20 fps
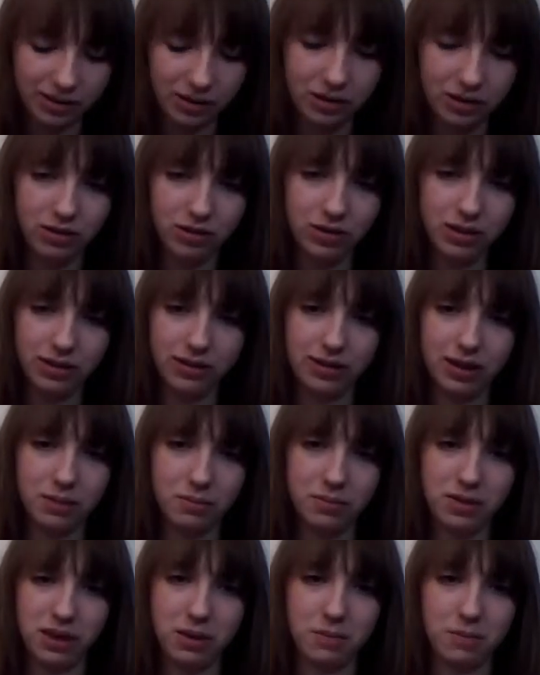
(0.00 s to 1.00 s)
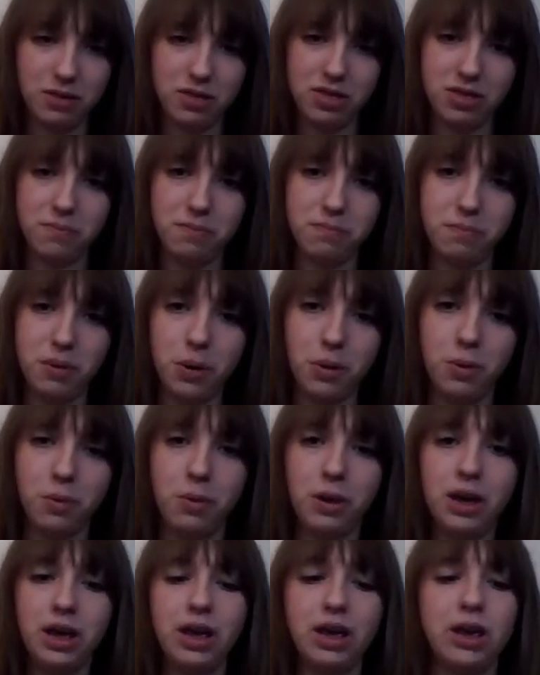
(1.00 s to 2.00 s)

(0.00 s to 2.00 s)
So you do the same thing with the bow.